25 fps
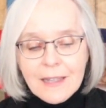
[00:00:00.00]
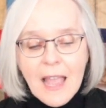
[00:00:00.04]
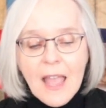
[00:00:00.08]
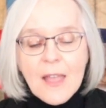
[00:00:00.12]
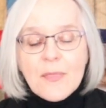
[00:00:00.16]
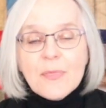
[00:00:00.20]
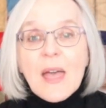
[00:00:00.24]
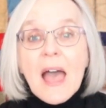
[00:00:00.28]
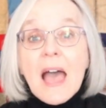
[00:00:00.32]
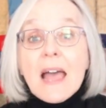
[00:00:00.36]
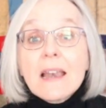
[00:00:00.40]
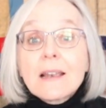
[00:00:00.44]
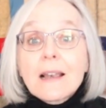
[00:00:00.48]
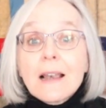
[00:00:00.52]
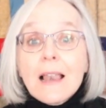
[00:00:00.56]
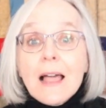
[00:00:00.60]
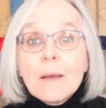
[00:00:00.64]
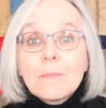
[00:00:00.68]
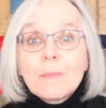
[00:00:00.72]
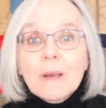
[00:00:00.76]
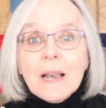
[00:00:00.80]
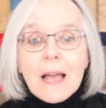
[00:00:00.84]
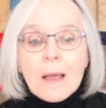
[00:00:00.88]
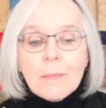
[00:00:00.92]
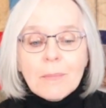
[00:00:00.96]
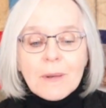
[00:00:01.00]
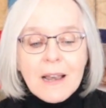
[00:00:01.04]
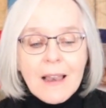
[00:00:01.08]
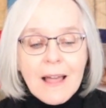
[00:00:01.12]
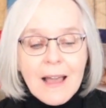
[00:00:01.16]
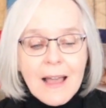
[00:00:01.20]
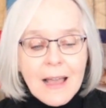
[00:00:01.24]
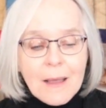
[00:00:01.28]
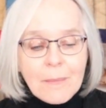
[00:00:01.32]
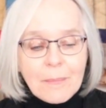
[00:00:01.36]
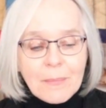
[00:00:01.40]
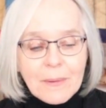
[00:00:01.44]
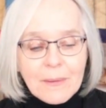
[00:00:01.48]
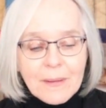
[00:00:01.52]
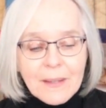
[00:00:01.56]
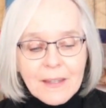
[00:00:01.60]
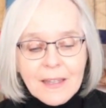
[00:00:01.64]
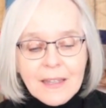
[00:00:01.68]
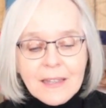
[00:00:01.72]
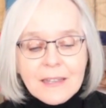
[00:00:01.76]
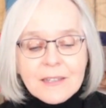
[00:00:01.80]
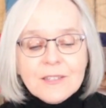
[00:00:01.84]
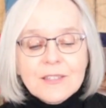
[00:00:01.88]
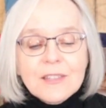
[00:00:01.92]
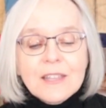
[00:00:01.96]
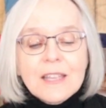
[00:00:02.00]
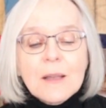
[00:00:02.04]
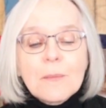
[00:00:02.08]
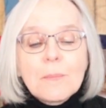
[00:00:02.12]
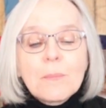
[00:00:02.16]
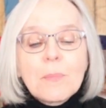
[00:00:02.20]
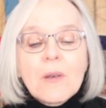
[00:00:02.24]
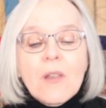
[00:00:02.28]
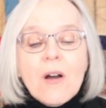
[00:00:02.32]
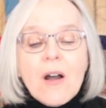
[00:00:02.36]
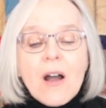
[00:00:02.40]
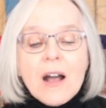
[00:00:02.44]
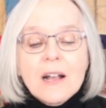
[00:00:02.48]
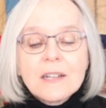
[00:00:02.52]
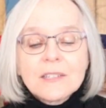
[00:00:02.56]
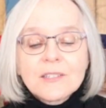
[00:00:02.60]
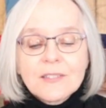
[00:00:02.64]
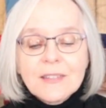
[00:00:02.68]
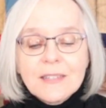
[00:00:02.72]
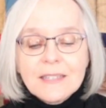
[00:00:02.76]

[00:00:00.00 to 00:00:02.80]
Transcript: And that clap, clap, clap is the applause